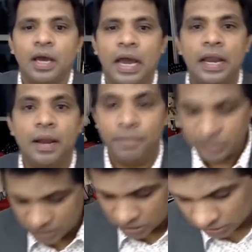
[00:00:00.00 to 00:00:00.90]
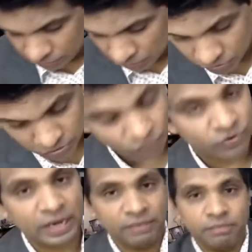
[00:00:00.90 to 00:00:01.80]
And a business review is a
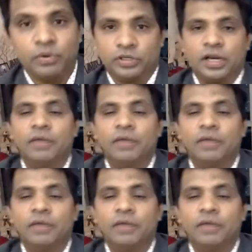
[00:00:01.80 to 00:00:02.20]
very important.